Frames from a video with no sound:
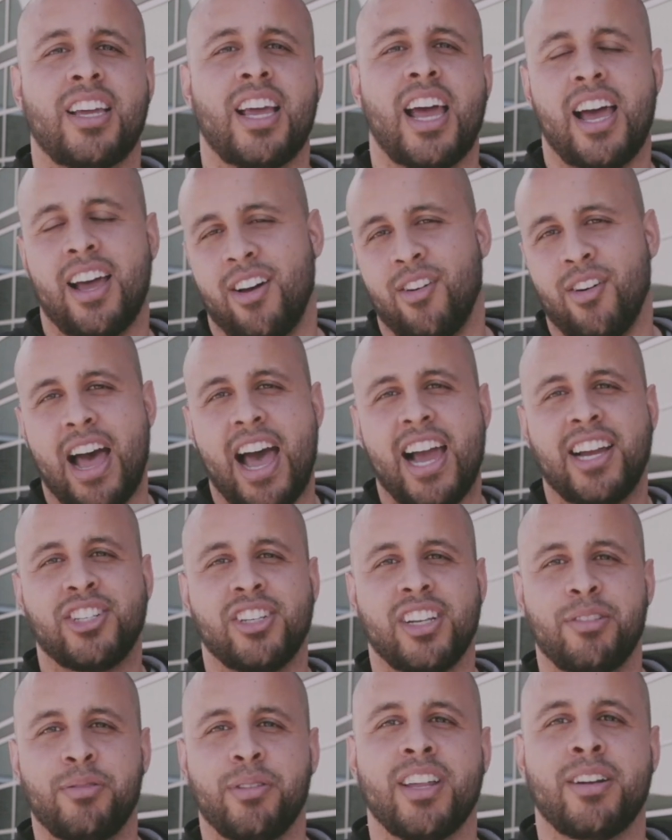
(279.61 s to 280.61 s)
Well,
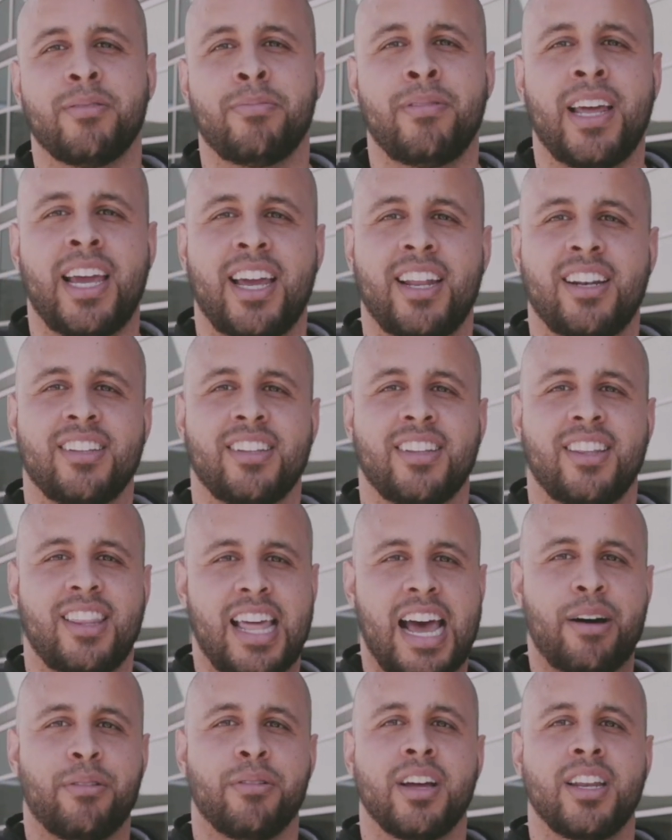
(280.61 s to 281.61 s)
actually, we could have planned
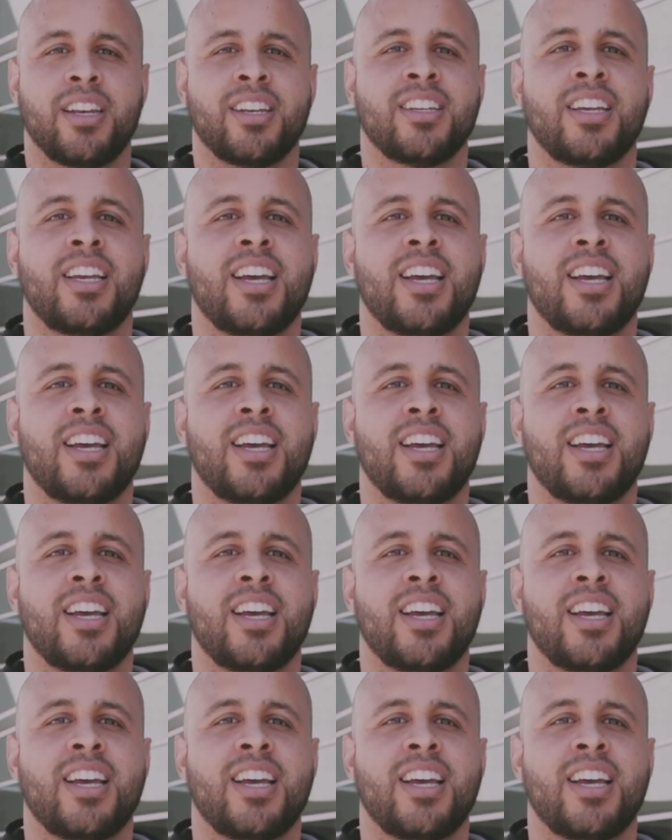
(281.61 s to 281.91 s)
that one.